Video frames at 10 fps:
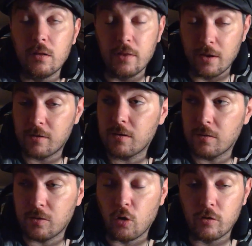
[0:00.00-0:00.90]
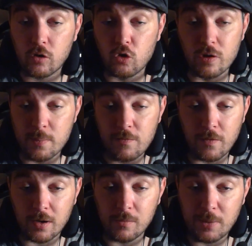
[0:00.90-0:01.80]
Those are creepy
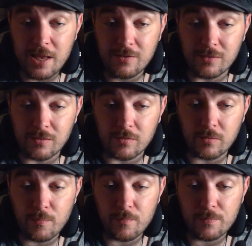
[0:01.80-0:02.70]
fucking places.